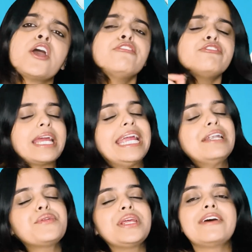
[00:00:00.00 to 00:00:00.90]
For
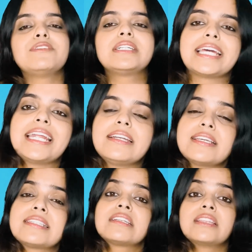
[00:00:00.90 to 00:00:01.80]
entry-level
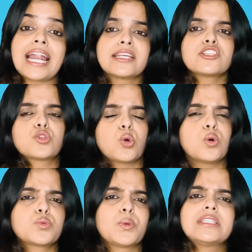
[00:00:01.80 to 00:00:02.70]
dentists, that is
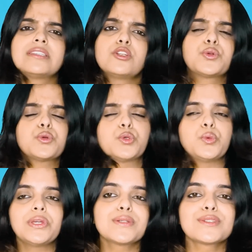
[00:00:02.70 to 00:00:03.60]
those with 0 to
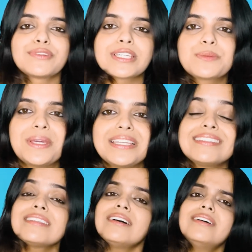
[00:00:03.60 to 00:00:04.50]
2 years of
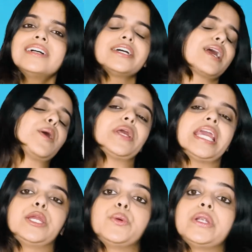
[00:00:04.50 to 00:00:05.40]
experience, earn around
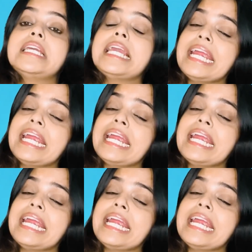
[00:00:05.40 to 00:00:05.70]
AUD